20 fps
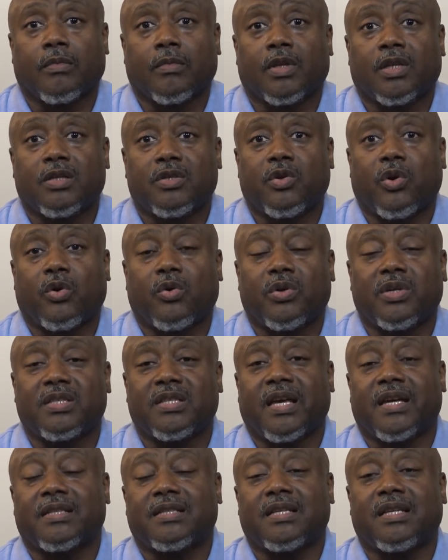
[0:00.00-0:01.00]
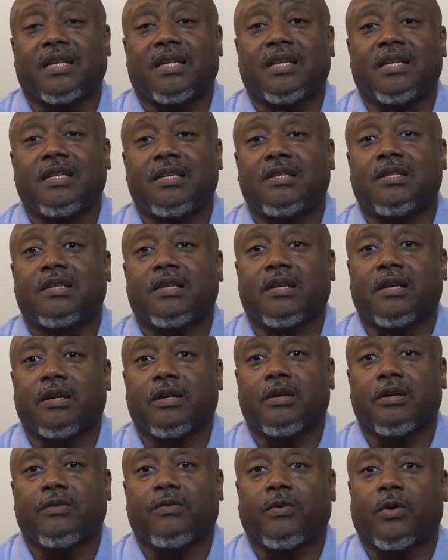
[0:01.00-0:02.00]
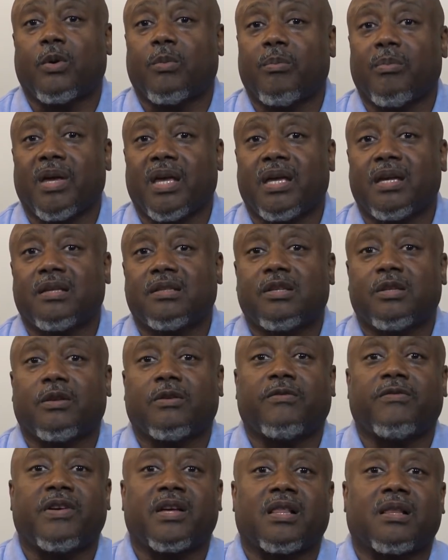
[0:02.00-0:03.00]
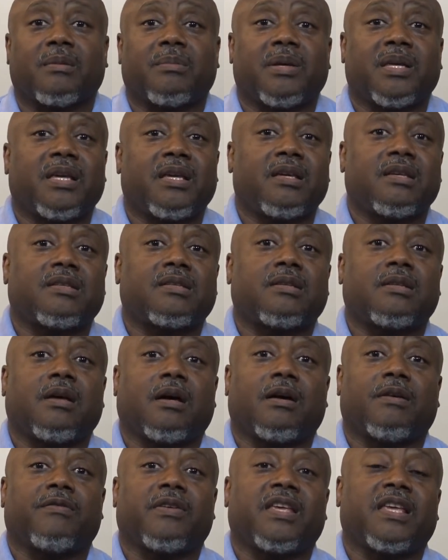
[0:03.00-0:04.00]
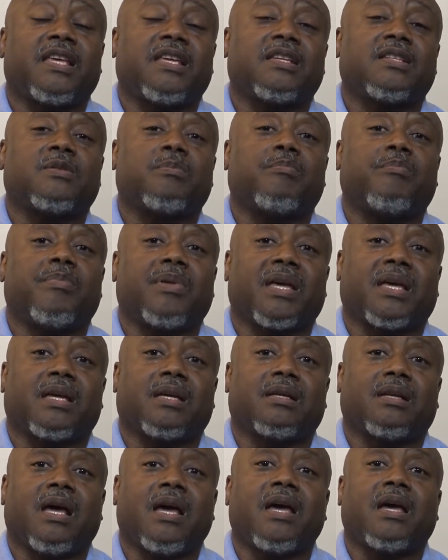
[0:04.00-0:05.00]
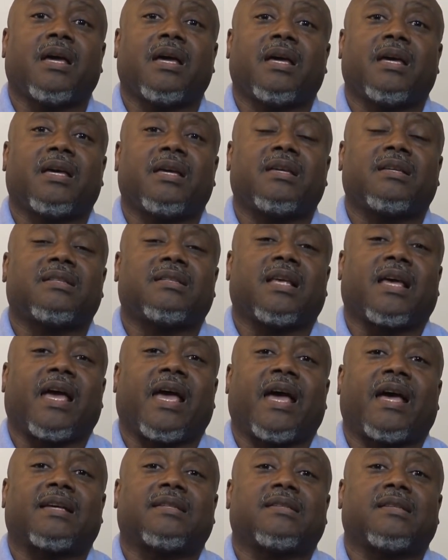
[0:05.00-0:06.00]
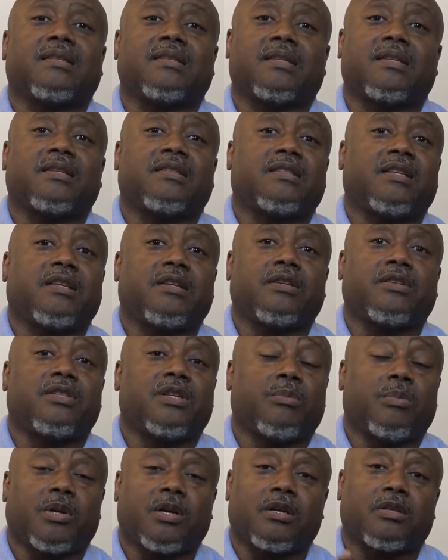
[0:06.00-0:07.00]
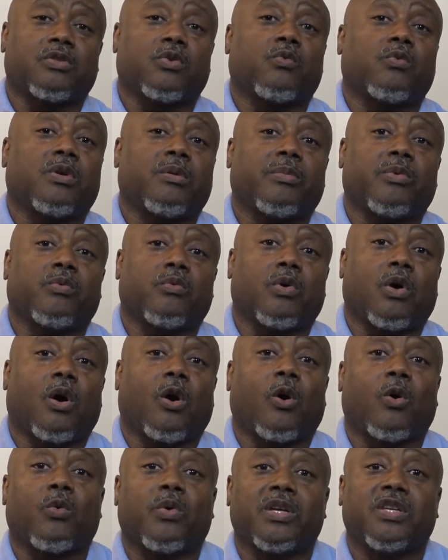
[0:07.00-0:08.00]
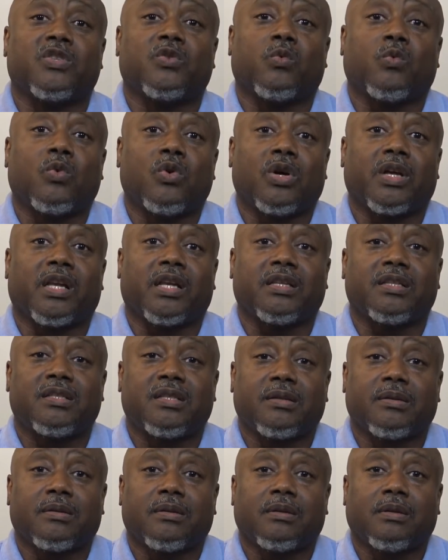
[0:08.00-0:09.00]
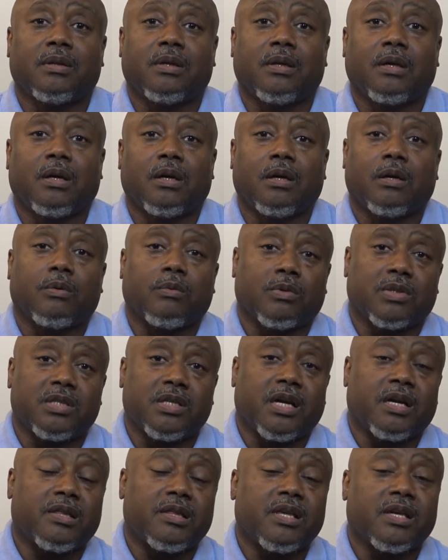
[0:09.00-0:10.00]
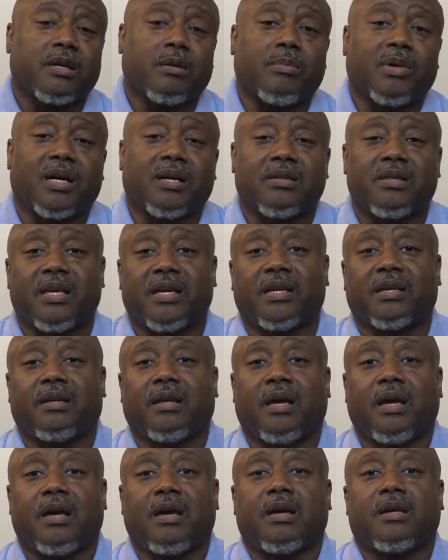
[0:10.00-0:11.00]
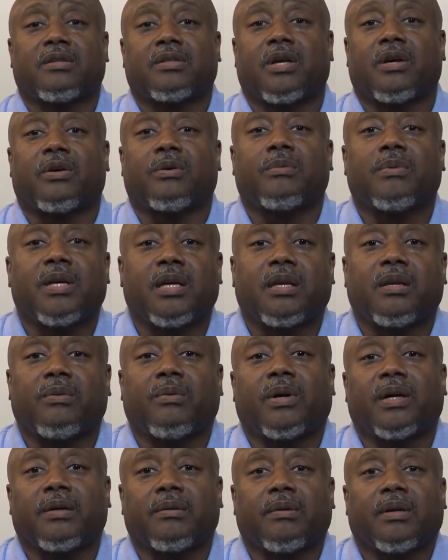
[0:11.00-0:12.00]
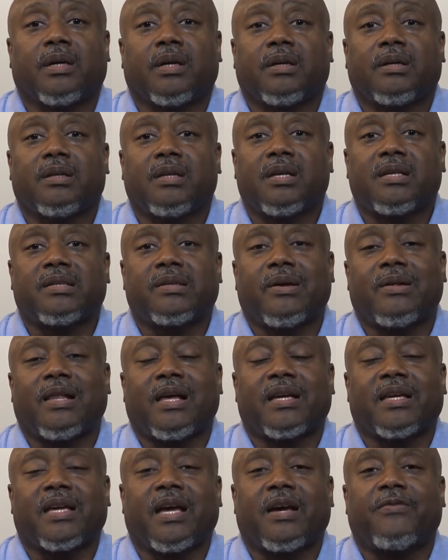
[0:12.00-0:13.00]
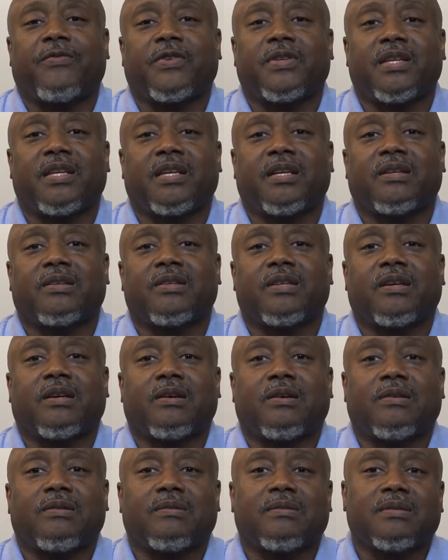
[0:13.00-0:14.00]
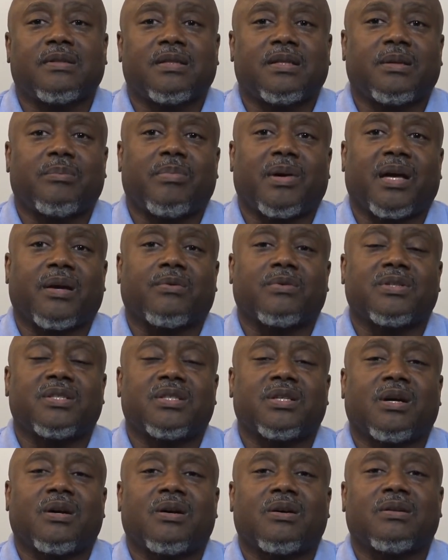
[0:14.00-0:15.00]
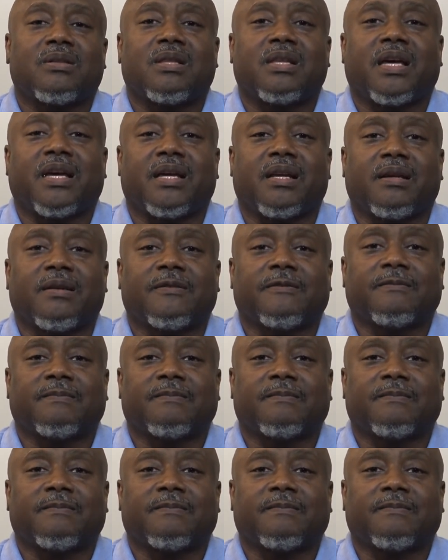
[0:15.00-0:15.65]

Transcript: So it's actually easier for a man to develop his stuff, his bait, his essence, his energy, because a woman will always want it. I want y'all to think about that. So anyway, that's all I got for now, y'all. Get back with y'all later.